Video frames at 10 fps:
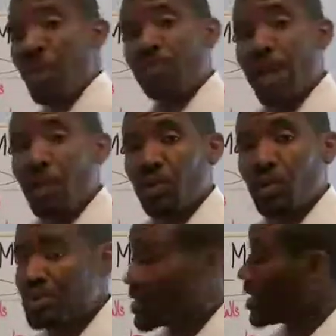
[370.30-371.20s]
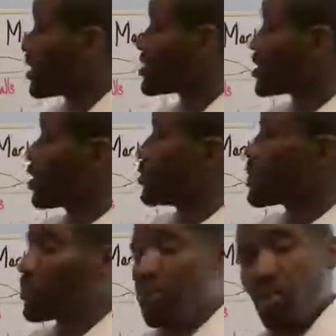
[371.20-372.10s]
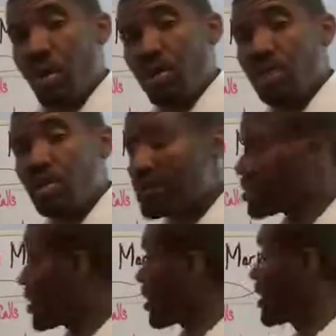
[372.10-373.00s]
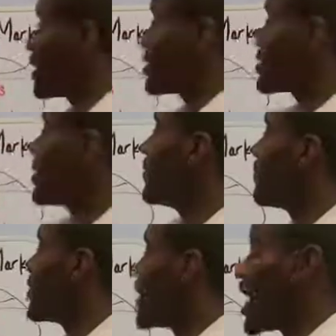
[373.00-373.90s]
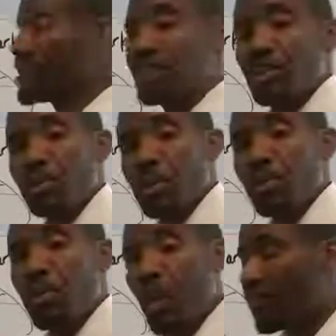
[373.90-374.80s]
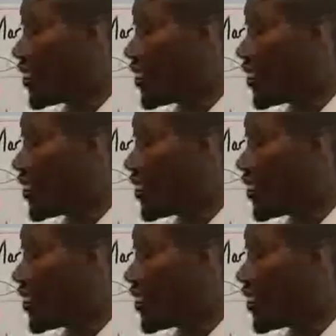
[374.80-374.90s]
are followers. Skilled people are leaders. Non-skilled people are